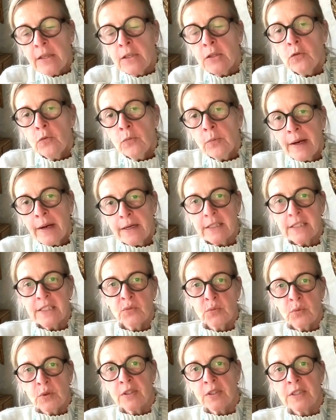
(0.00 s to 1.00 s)
the new
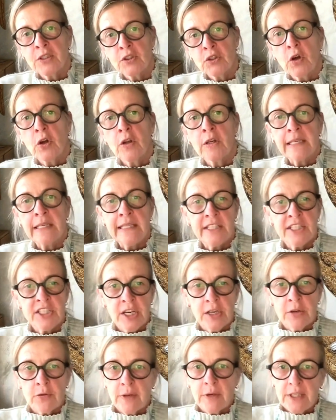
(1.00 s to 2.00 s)
marketing world, it's called lead
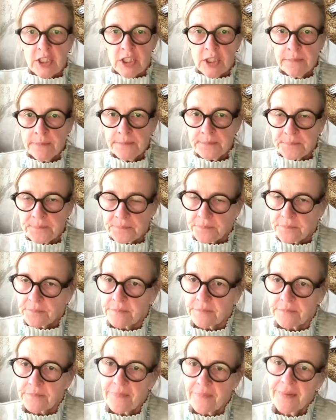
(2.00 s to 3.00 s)
generation.
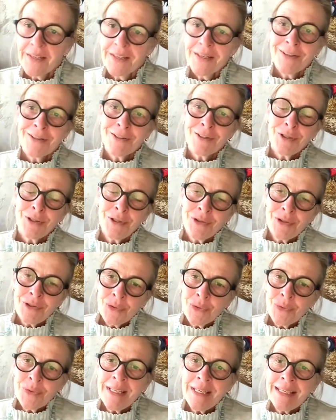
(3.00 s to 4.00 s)
So you
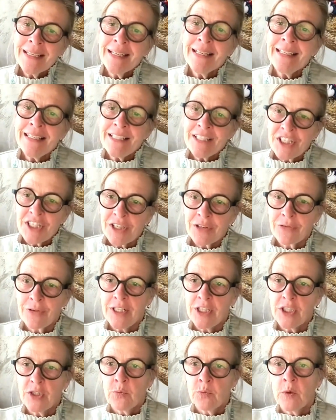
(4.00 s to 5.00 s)
do need a lead
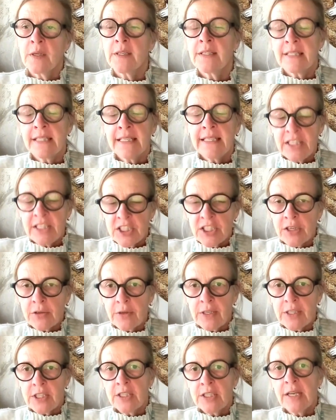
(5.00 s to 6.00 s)
generation. What is a lead
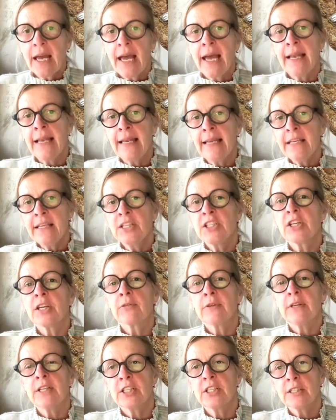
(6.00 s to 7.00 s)
generation? A lead
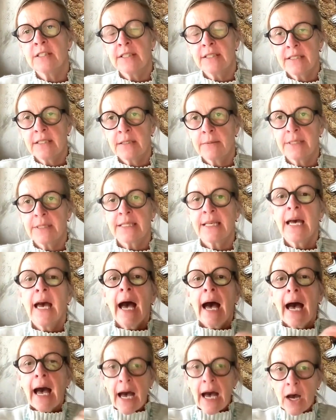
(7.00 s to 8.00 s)
generation system is,
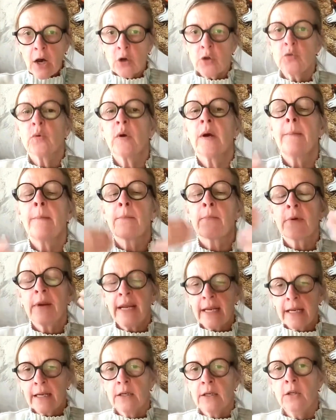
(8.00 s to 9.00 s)
how do I
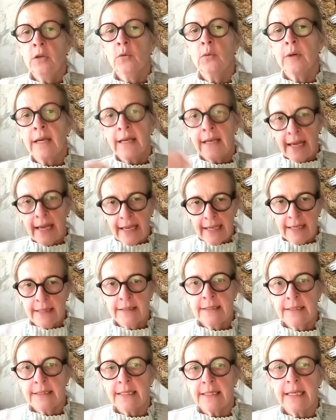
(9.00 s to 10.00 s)
bring new
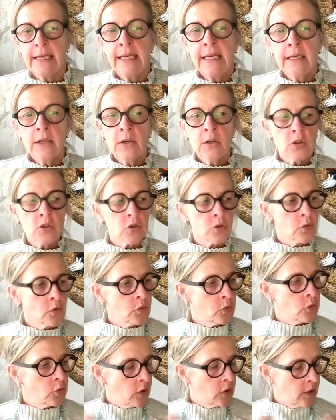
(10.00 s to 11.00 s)
clients
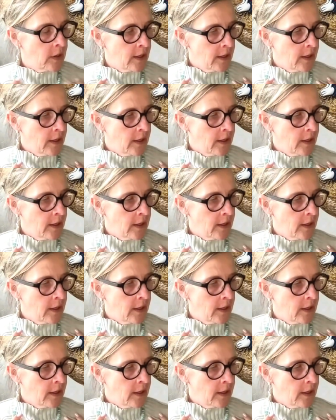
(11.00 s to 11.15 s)
into